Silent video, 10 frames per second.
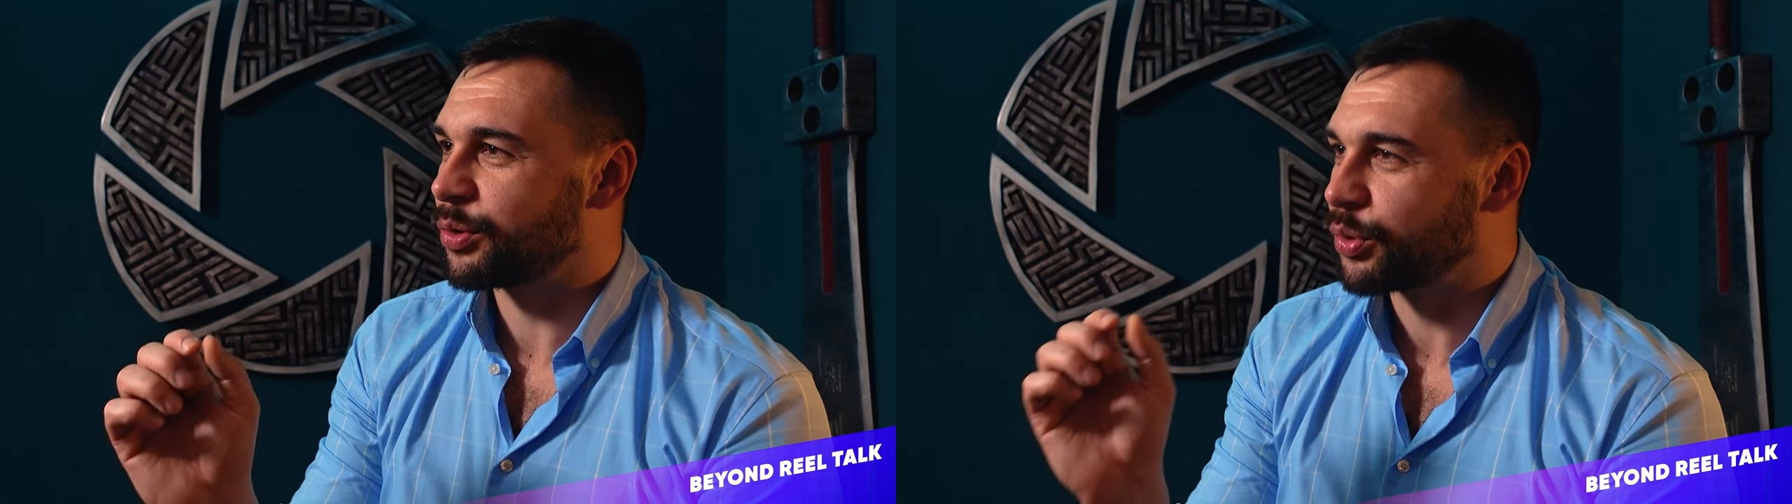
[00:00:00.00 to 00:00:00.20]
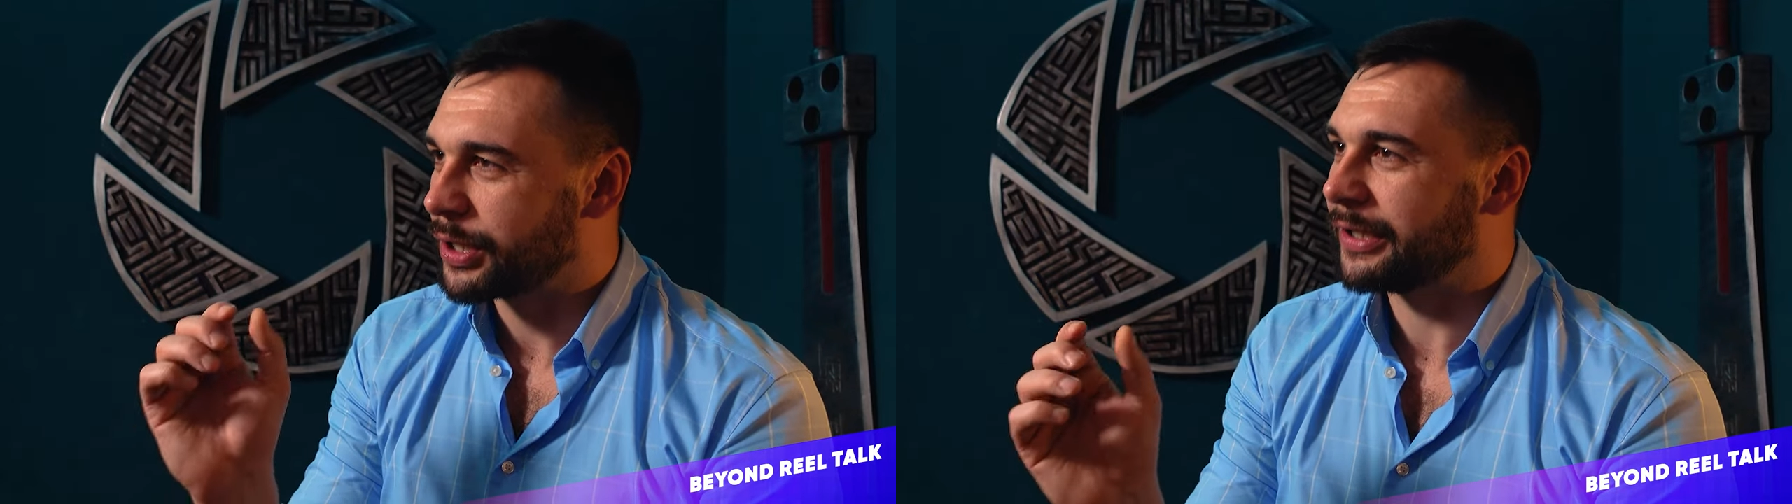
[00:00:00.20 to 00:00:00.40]

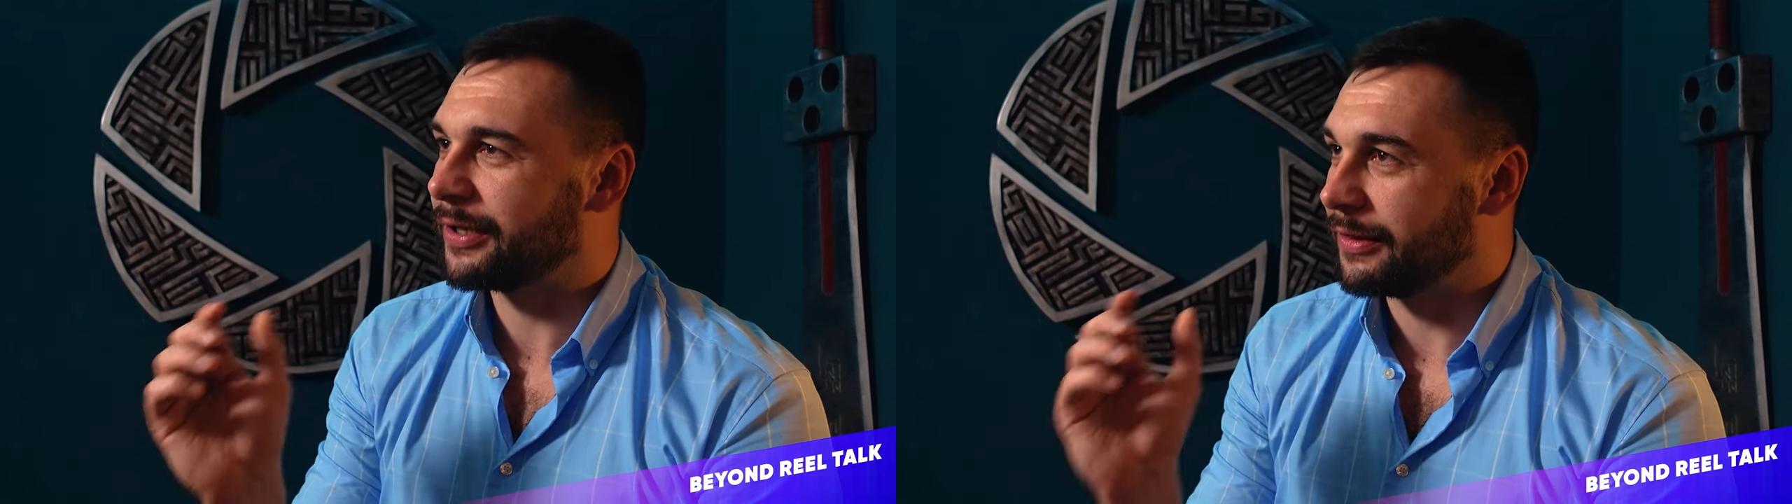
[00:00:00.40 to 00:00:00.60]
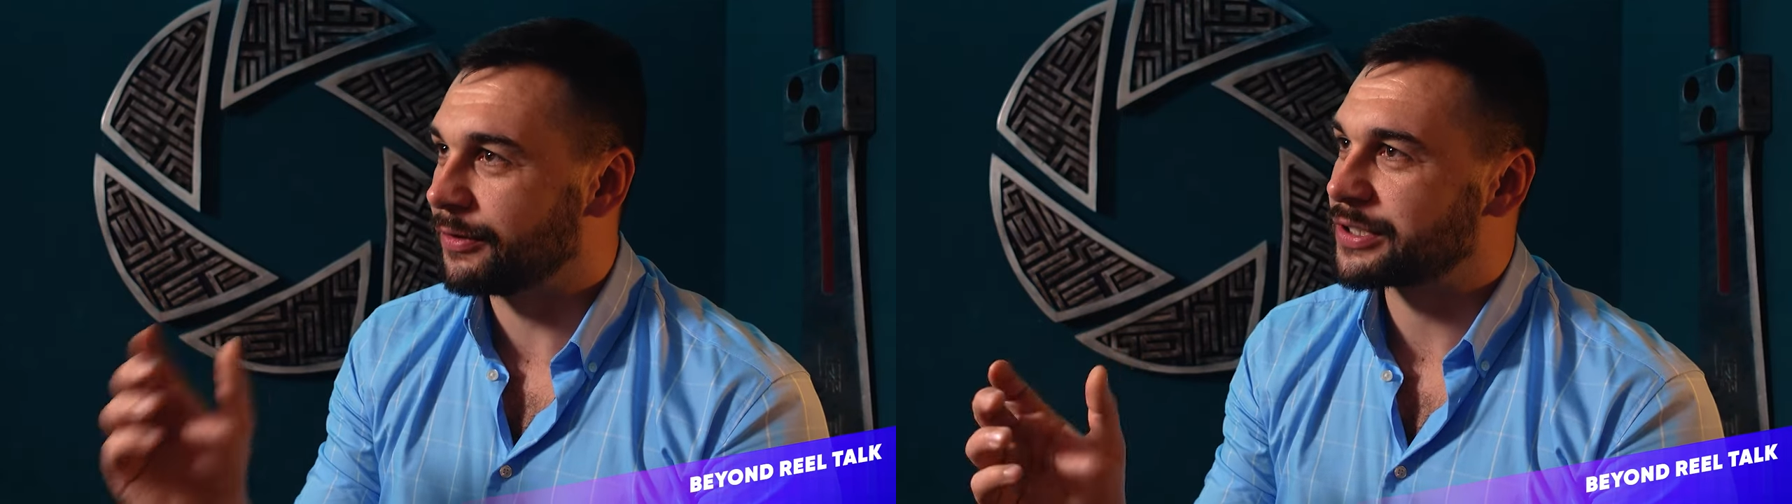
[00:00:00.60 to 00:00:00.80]
really
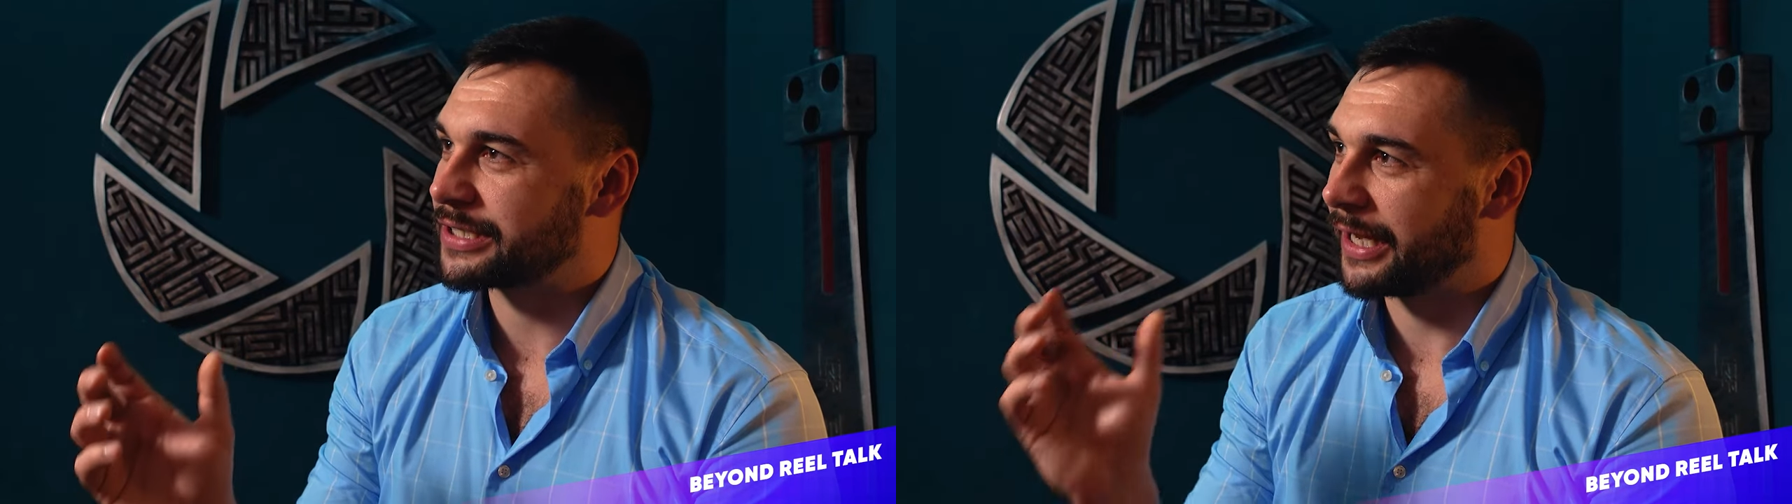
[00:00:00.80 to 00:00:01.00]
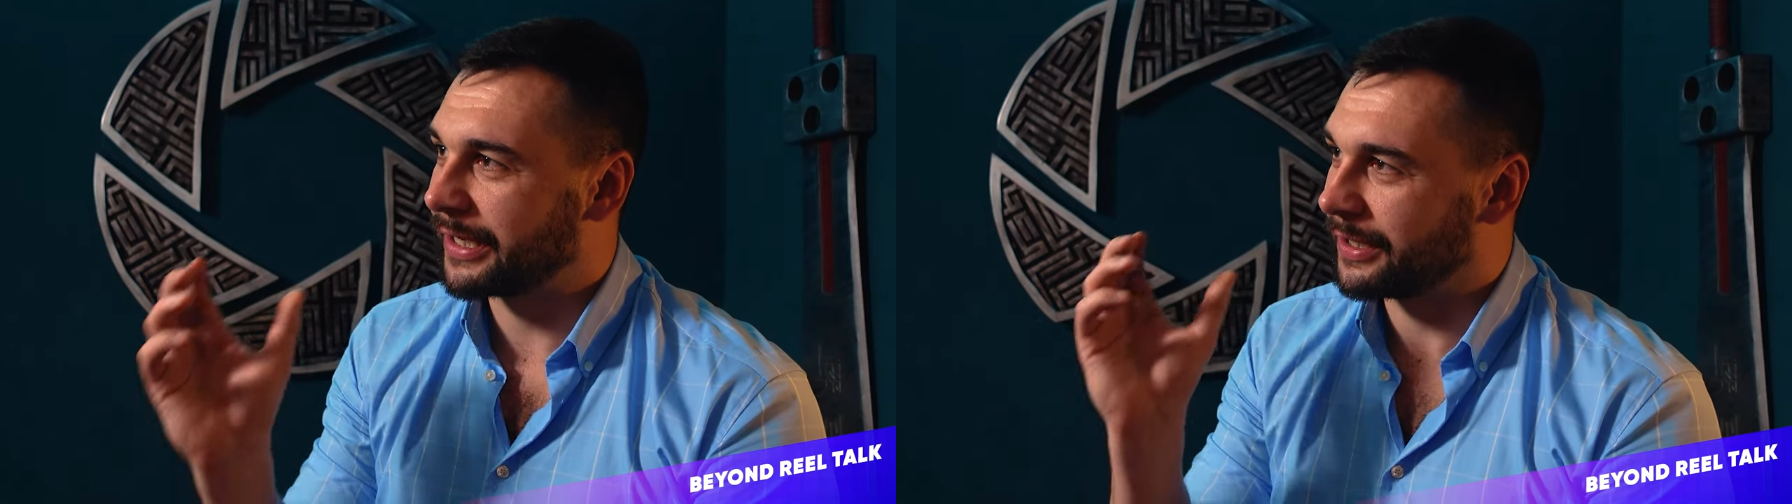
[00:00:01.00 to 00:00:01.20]
looks
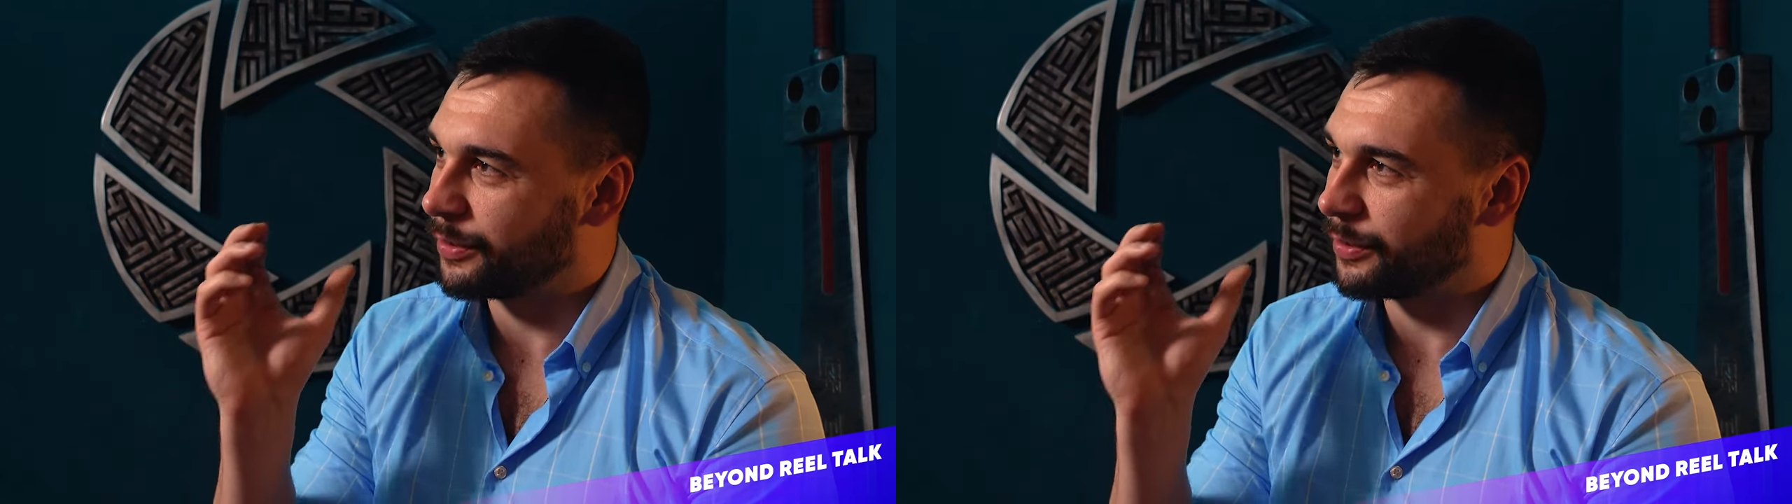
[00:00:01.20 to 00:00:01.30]
like